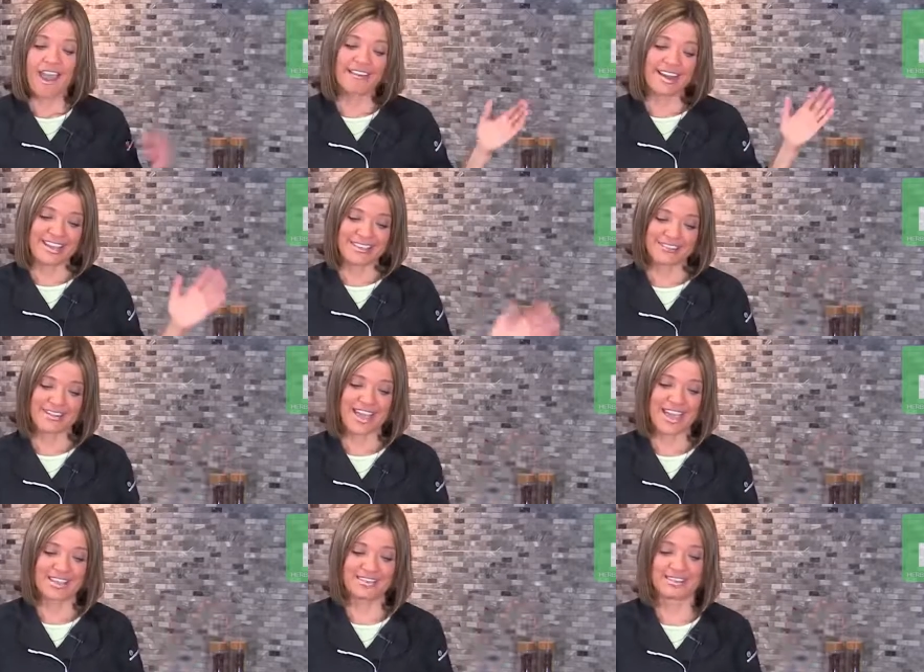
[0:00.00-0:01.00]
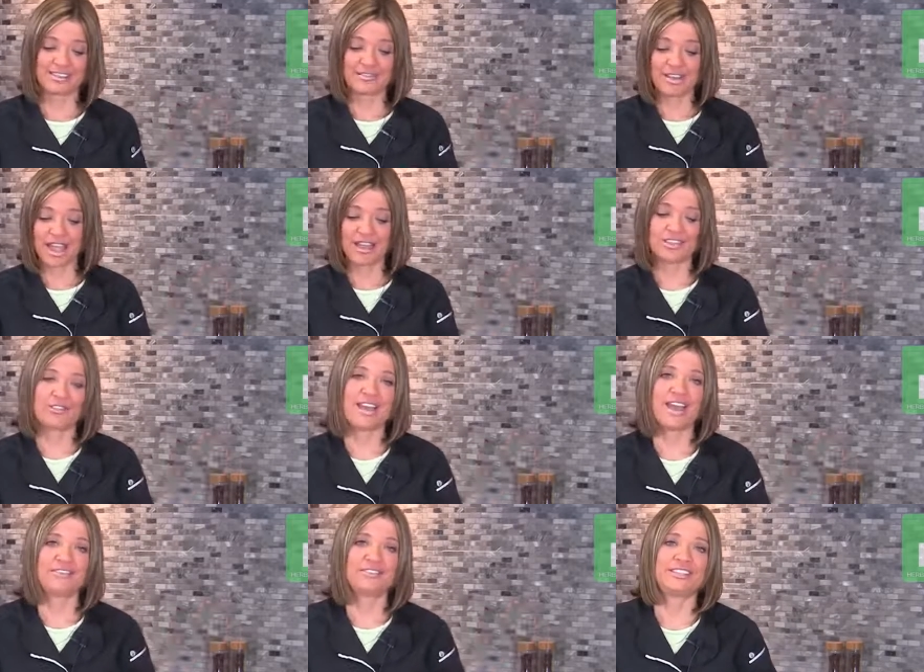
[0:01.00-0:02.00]
All right, you guys, so now you
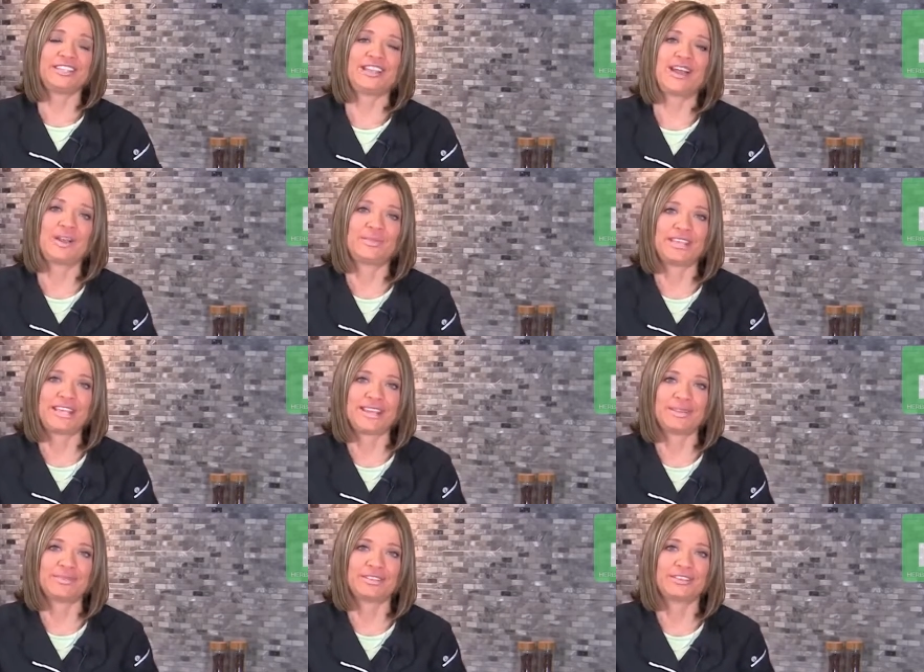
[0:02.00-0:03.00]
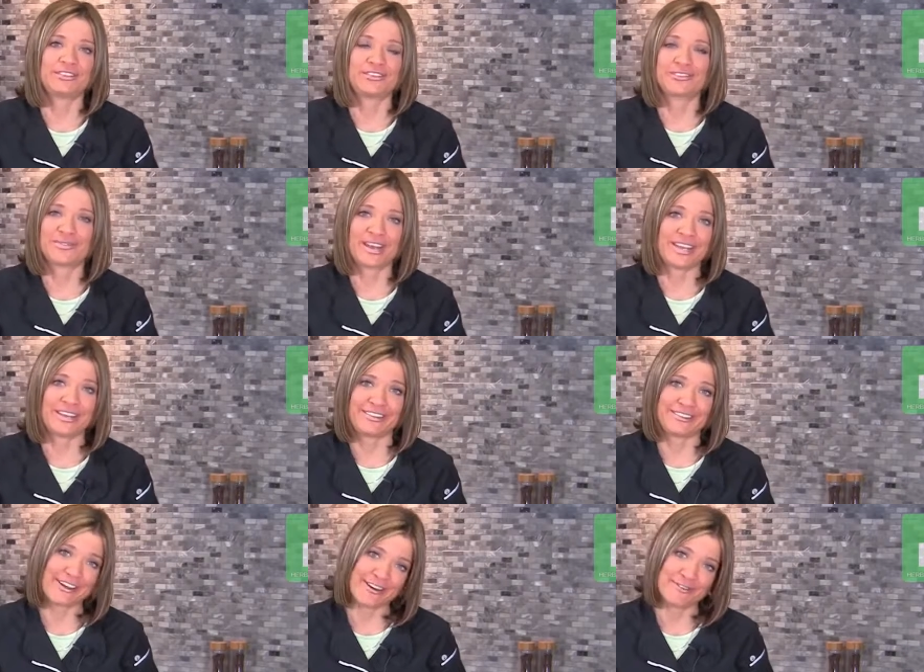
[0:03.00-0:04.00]
have your decarbed cannabis and you're ready to
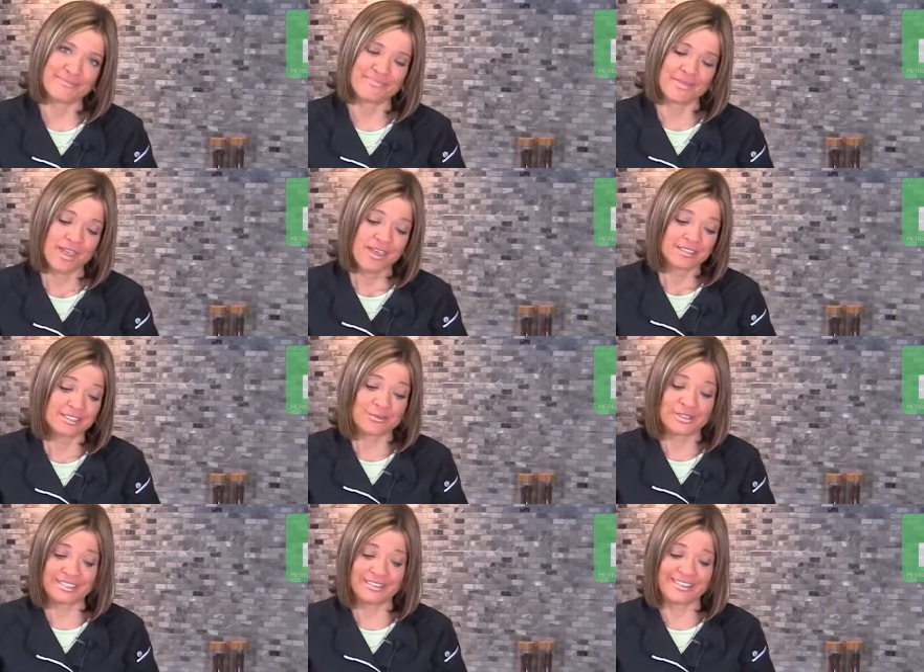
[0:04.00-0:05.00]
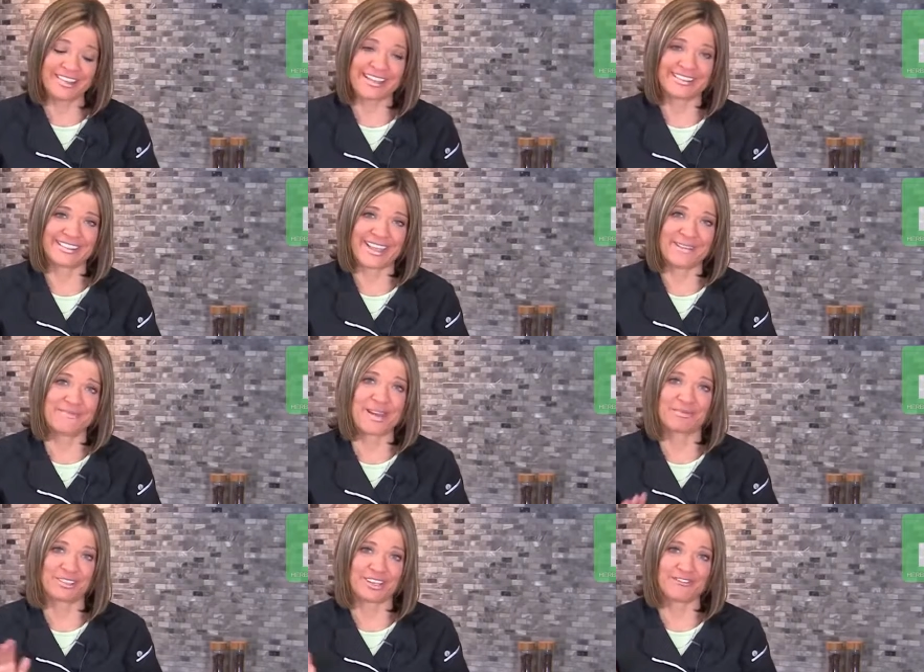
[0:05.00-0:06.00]
go. So until next time,
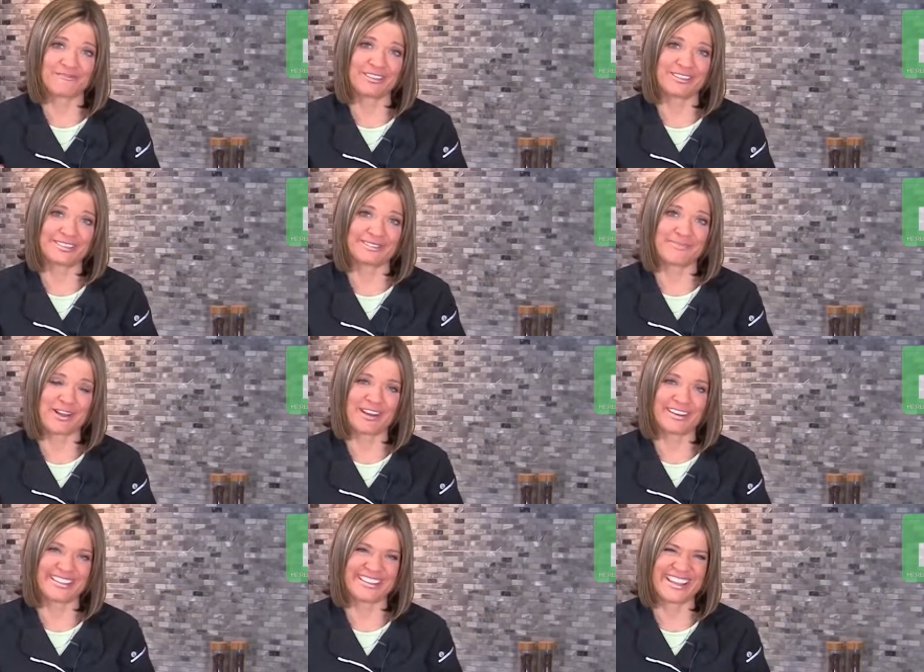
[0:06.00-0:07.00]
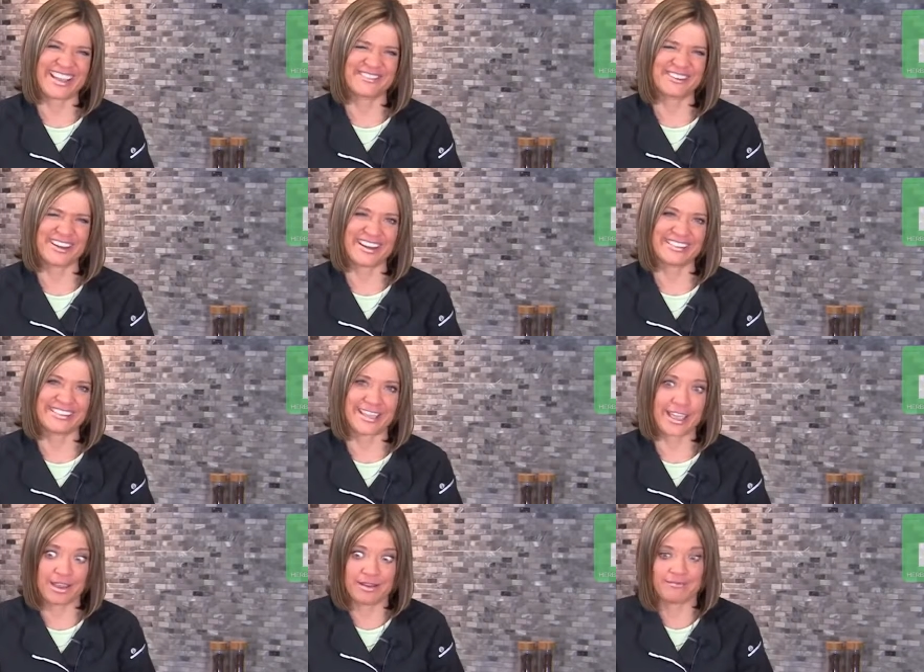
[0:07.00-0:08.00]
I'm Chef Melissa Parks. Have a great
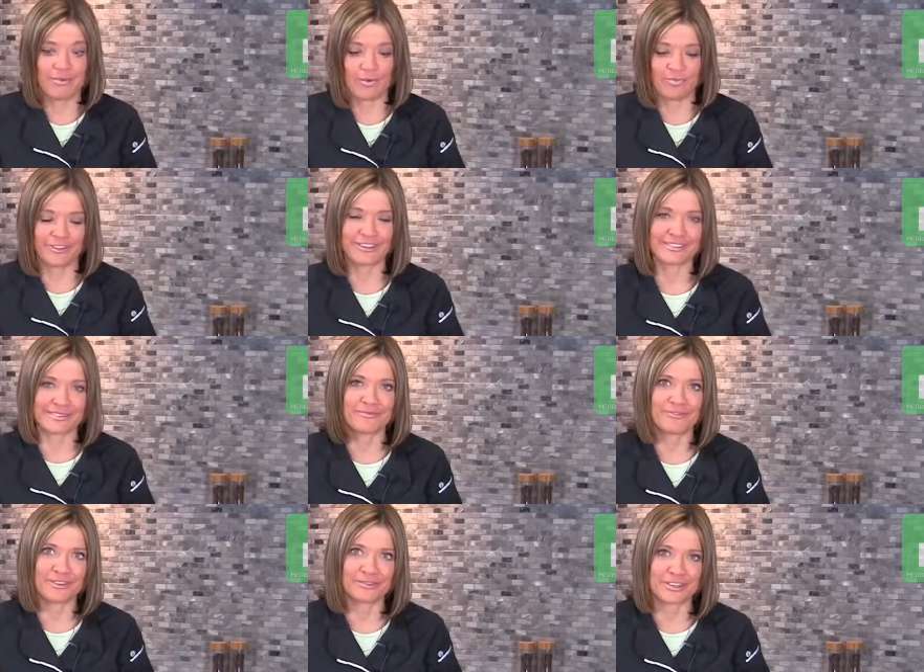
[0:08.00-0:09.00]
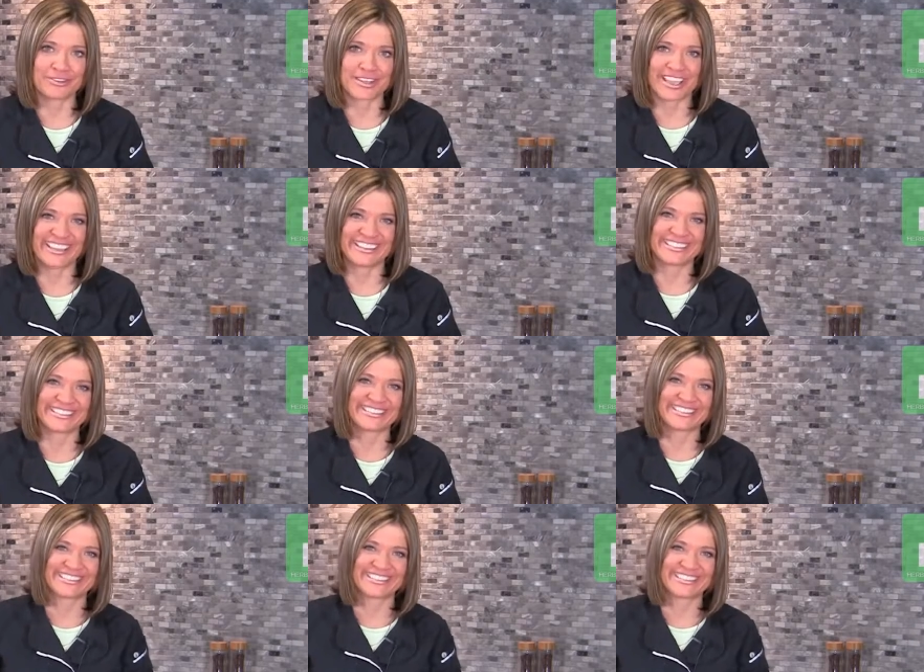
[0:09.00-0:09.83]
day and hopefully some fun cooking.